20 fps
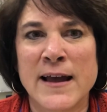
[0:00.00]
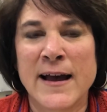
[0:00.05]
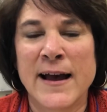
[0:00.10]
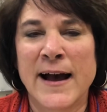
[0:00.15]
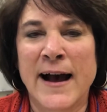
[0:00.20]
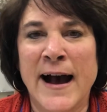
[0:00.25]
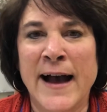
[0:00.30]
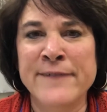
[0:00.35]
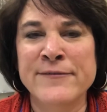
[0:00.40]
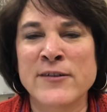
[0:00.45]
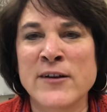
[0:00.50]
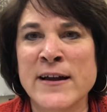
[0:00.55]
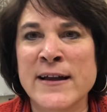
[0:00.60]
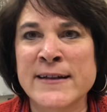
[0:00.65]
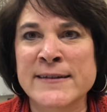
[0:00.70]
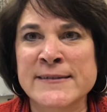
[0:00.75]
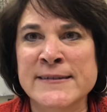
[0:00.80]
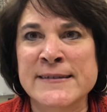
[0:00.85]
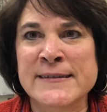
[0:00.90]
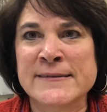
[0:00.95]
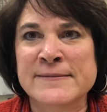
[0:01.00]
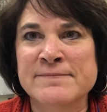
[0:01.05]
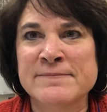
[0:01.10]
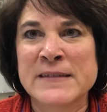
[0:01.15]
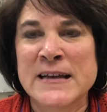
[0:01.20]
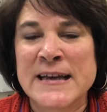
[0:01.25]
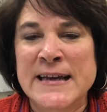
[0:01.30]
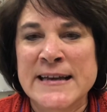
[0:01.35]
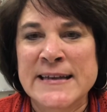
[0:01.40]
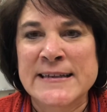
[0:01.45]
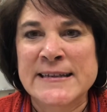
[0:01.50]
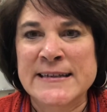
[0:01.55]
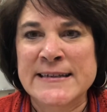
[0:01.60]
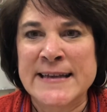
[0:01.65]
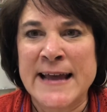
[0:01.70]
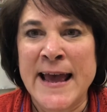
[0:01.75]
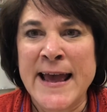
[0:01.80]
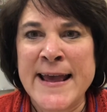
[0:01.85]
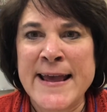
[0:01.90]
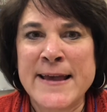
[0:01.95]
Hi friends!
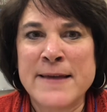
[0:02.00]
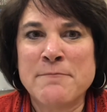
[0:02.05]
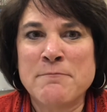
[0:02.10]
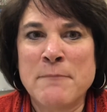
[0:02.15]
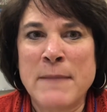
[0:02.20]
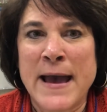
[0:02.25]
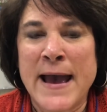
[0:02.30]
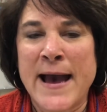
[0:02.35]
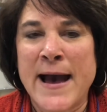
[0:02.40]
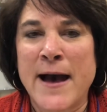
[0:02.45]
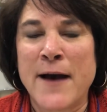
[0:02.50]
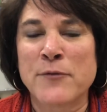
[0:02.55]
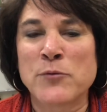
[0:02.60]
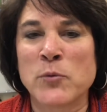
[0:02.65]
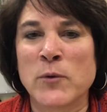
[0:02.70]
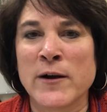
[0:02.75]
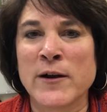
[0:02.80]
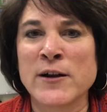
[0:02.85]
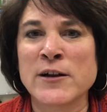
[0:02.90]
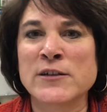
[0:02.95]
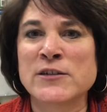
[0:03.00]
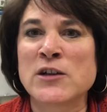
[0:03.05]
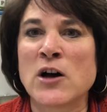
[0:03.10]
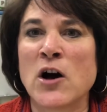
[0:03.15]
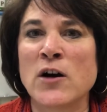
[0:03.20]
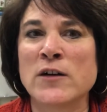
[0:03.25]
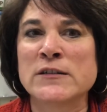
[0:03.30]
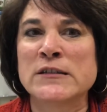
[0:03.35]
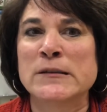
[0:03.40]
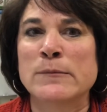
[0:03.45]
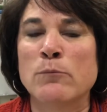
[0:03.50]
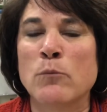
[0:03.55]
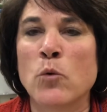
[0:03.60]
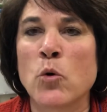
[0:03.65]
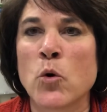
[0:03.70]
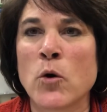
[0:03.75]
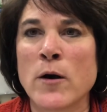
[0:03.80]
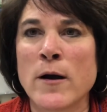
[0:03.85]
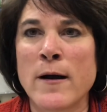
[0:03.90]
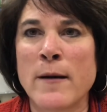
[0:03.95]
Today in math we're going to talk some
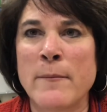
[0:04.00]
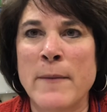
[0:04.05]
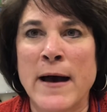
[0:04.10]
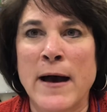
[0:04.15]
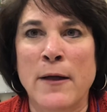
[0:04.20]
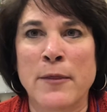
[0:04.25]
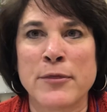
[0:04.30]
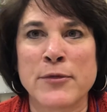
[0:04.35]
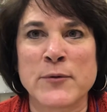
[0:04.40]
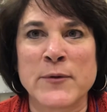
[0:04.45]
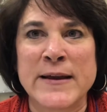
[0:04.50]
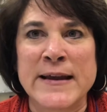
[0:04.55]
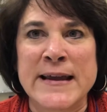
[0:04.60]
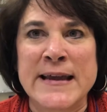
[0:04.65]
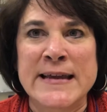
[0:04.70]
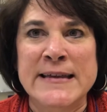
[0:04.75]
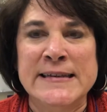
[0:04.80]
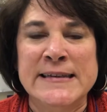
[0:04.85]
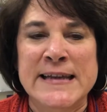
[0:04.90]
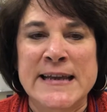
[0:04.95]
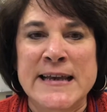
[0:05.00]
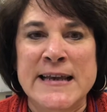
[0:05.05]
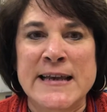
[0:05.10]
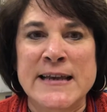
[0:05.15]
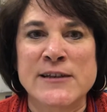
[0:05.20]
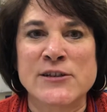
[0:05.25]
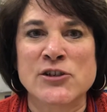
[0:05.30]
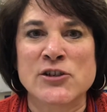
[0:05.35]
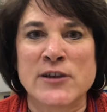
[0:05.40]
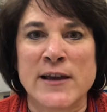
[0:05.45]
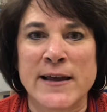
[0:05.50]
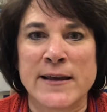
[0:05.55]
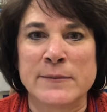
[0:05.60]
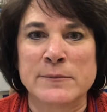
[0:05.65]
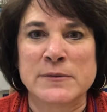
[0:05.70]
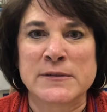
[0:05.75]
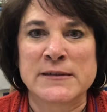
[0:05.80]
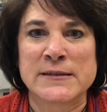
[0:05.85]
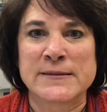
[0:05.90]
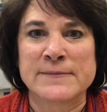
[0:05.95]
more about 3D
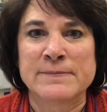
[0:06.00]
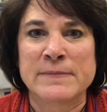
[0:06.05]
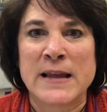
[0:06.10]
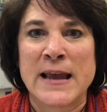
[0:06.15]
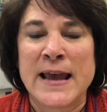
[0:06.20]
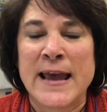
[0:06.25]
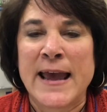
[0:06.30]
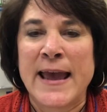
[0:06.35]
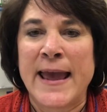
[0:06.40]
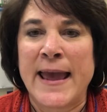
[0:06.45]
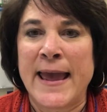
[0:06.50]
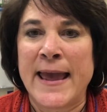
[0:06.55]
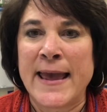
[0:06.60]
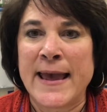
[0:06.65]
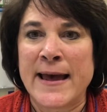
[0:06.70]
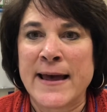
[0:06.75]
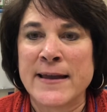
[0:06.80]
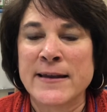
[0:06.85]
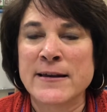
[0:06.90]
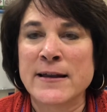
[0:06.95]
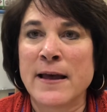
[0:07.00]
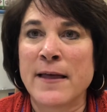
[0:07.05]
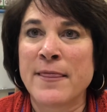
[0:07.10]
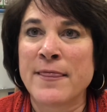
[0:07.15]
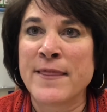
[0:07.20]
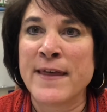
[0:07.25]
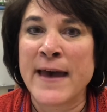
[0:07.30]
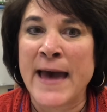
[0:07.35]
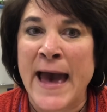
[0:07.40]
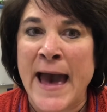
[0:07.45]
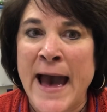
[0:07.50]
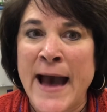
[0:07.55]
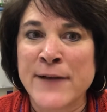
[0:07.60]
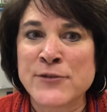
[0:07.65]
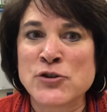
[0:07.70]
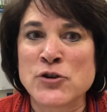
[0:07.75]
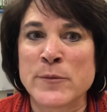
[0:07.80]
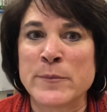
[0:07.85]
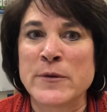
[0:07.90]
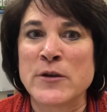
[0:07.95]
shapes and the
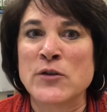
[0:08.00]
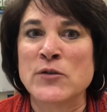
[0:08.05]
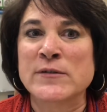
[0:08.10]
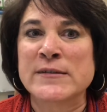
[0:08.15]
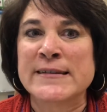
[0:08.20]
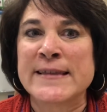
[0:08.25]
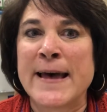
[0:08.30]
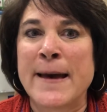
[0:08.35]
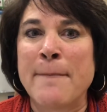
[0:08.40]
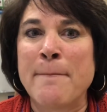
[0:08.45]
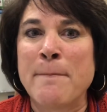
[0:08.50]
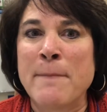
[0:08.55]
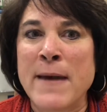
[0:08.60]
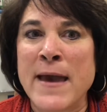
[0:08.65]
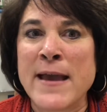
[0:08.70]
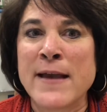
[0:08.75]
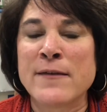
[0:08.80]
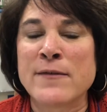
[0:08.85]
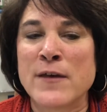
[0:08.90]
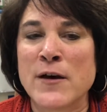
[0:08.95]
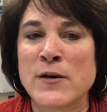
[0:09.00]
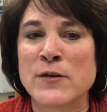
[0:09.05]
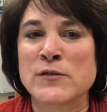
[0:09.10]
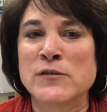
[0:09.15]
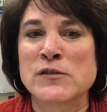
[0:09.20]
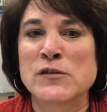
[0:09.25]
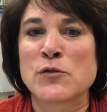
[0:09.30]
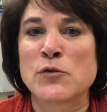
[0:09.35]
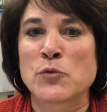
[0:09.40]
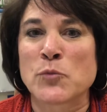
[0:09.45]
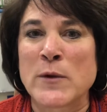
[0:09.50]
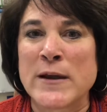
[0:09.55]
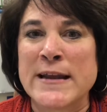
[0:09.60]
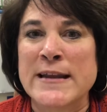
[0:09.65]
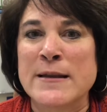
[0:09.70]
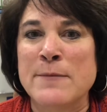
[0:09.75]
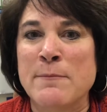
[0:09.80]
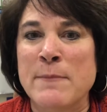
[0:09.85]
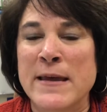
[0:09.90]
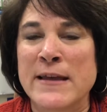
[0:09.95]
attributes that make those
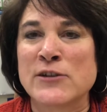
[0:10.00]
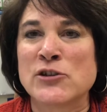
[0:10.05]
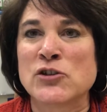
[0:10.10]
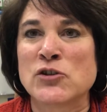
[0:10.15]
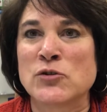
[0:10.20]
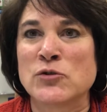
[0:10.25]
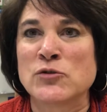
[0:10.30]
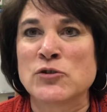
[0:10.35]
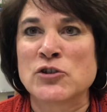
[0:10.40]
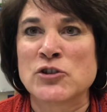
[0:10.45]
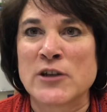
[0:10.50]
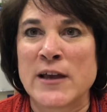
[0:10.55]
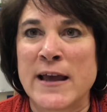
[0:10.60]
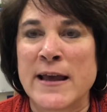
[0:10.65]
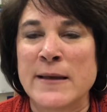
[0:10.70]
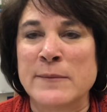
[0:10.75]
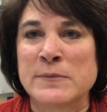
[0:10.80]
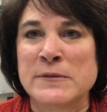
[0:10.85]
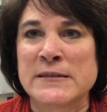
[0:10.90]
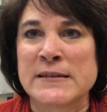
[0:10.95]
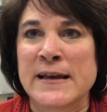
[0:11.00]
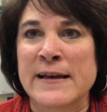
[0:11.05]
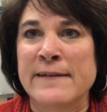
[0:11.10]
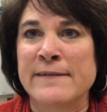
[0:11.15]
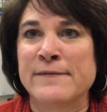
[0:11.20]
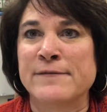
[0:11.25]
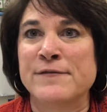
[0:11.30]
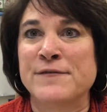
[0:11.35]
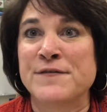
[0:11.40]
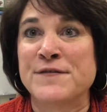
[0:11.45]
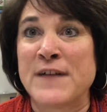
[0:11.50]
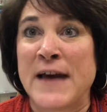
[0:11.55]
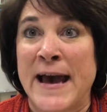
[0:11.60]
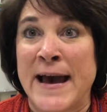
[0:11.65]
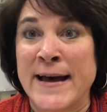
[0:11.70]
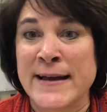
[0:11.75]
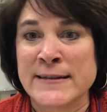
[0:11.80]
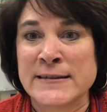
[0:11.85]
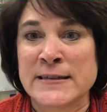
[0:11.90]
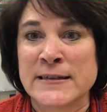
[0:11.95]
three-dimensional shapes
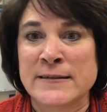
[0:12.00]
fat